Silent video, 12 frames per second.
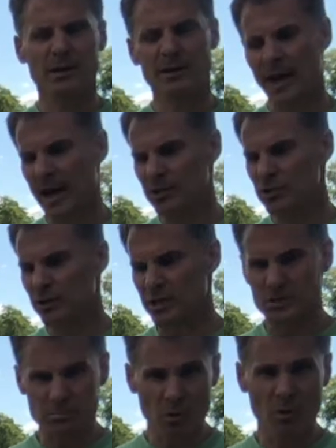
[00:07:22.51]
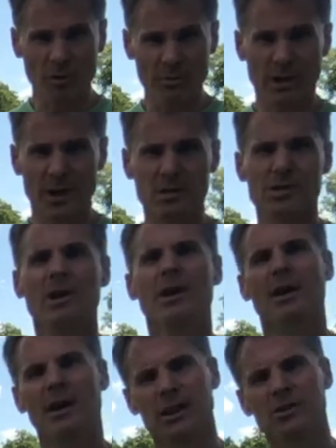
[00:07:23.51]
actually it's mortar mix,
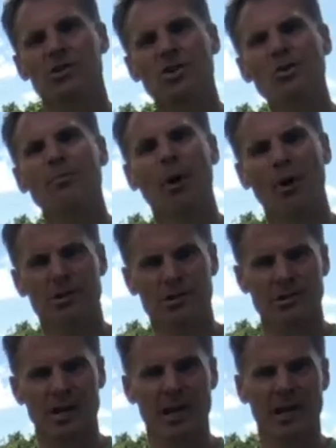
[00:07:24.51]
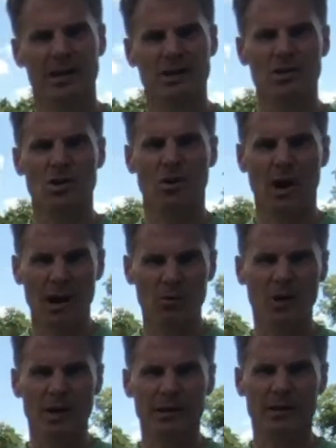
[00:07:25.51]
and 2 parts sand. And so I
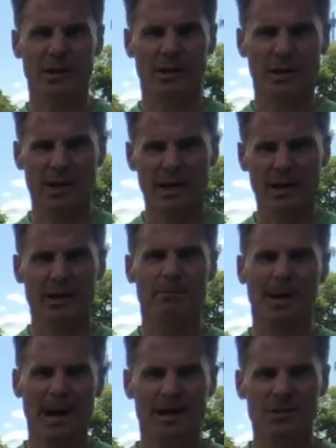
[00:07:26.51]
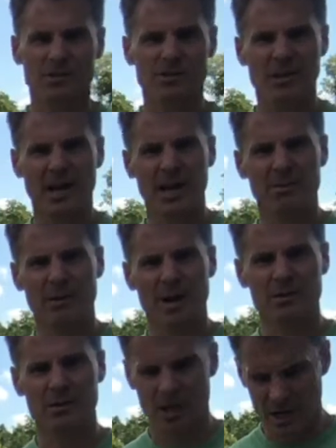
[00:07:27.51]
went and got bags of sand,
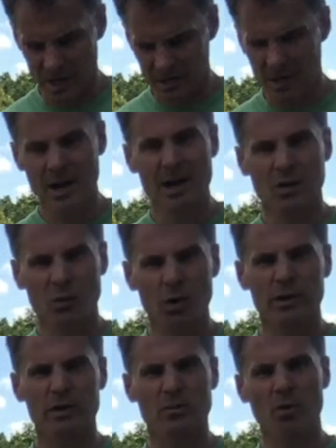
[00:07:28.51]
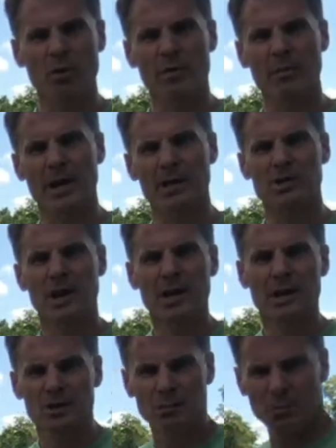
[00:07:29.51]
brown sand, with the mortar mix.
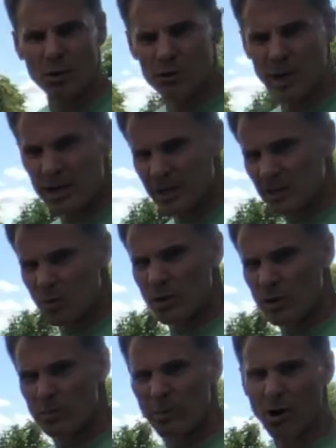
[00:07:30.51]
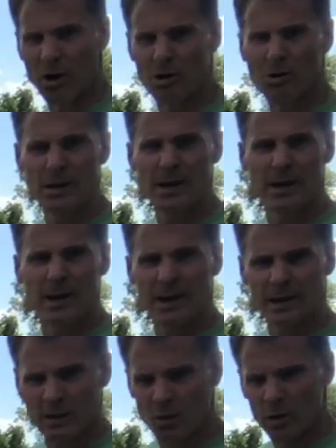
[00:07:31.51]
You put that in the wheelbarrow,
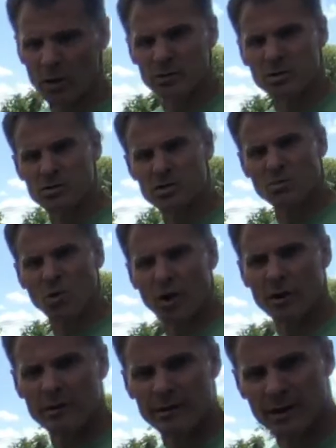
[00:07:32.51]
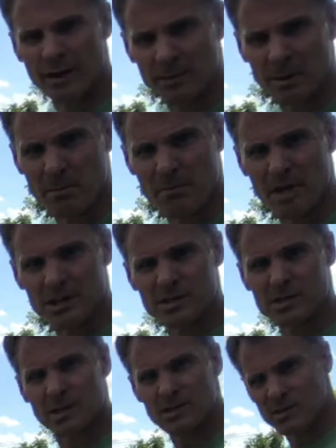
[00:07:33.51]
and we're going to throw some water in there, and I'm going to mix
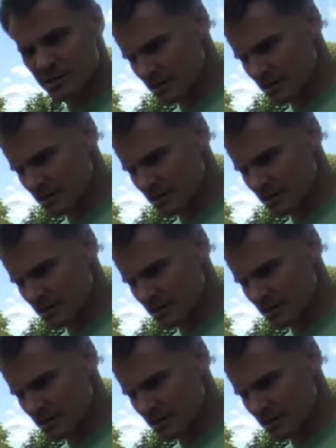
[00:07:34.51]
this